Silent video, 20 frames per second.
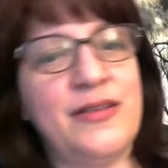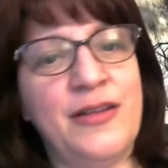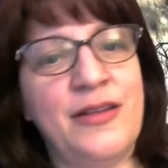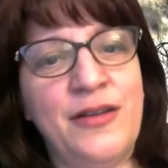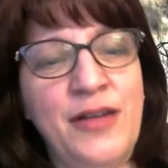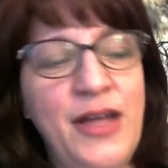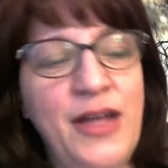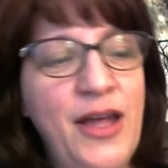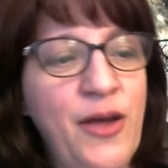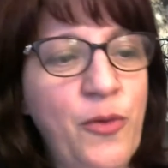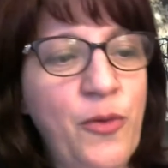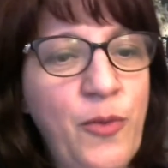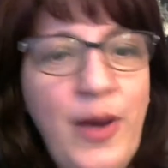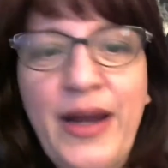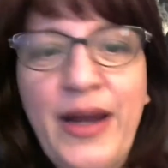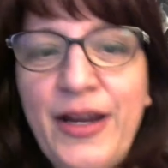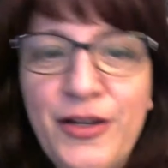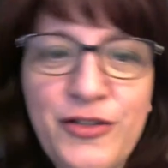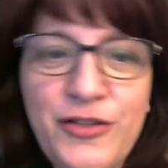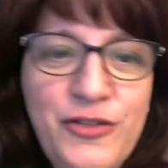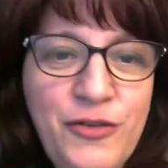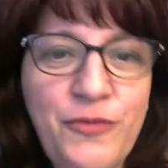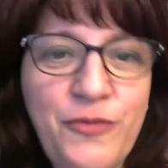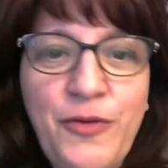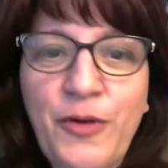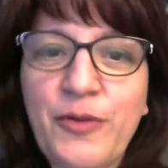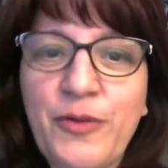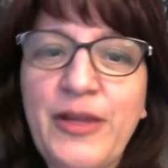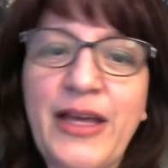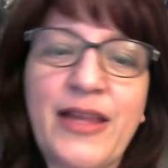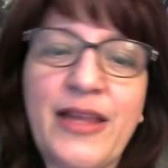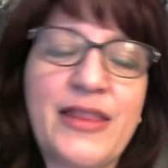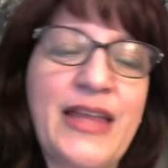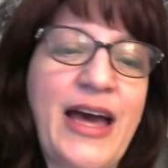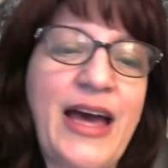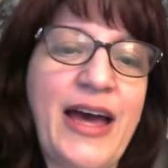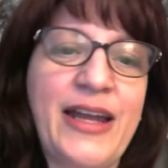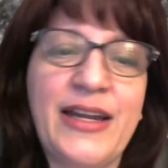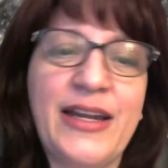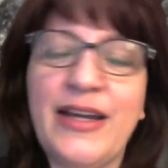and why didn't you vote like
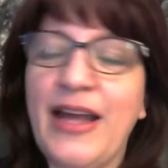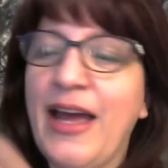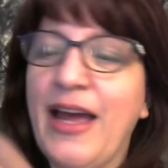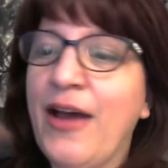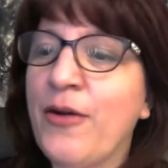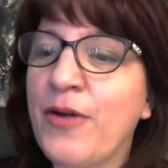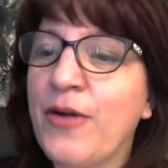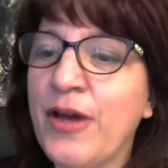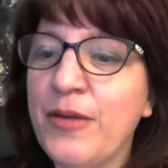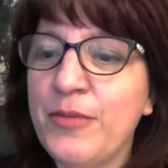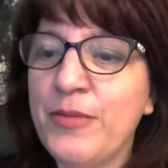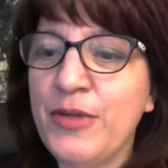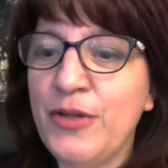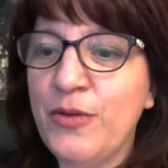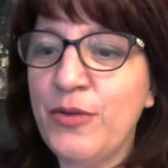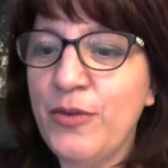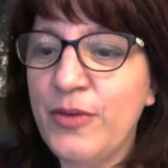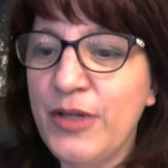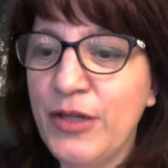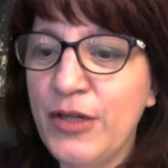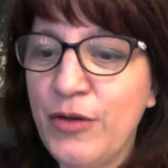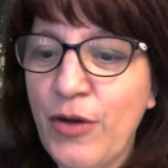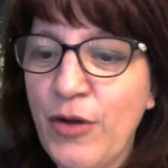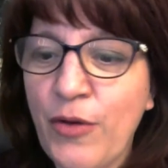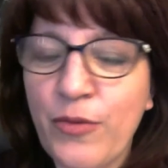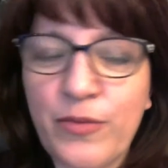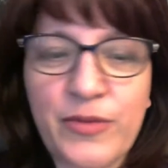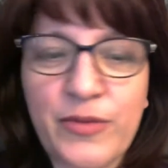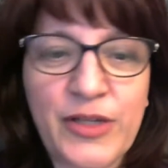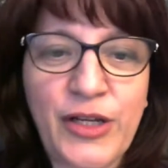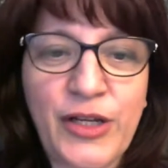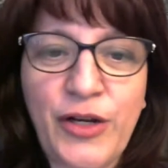that, and how come you don't